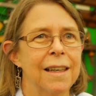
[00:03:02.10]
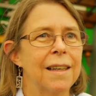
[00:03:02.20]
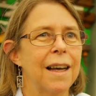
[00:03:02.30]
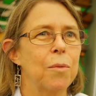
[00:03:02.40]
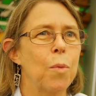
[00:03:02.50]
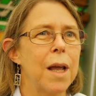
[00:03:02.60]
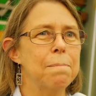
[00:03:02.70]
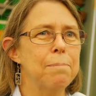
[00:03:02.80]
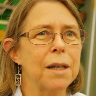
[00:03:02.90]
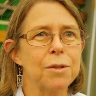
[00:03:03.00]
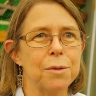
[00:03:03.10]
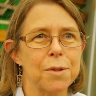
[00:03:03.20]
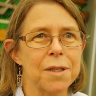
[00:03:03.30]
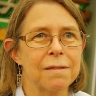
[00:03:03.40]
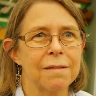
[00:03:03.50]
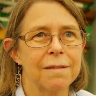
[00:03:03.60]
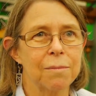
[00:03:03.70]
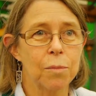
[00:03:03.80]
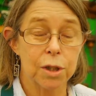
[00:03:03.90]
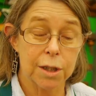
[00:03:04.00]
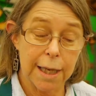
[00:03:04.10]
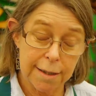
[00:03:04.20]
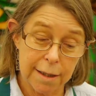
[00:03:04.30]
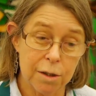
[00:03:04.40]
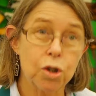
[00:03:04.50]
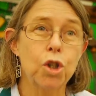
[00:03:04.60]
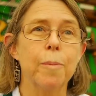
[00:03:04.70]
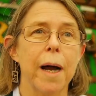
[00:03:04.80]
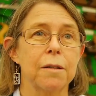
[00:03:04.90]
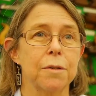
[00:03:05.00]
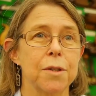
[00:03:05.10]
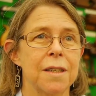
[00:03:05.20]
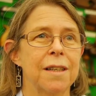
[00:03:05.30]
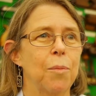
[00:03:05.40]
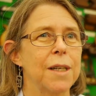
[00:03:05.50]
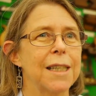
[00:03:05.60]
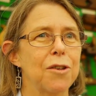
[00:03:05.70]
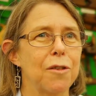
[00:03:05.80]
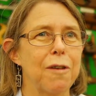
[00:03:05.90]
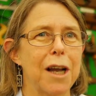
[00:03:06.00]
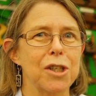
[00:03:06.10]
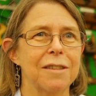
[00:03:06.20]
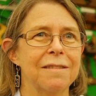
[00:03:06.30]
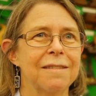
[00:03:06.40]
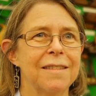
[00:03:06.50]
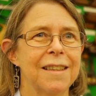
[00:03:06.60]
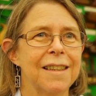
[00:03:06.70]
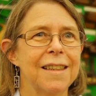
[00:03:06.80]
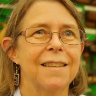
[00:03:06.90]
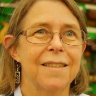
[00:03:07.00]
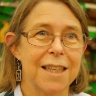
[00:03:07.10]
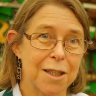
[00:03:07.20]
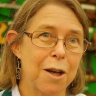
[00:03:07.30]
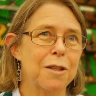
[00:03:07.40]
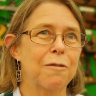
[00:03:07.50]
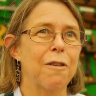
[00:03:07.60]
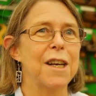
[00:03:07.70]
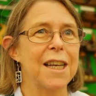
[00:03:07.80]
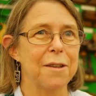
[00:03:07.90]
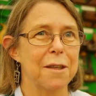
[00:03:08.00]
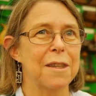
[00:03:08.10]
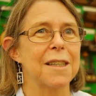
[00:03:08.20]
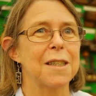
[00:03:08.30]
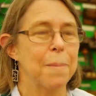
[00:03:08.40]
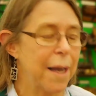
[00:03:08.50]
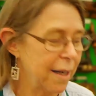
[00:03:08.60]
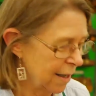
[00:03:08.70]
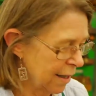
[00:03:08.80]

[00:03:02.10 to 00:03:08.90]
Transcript: And when buckles, which that's in shoe buckles, went out of fashion, they started finding other things to make.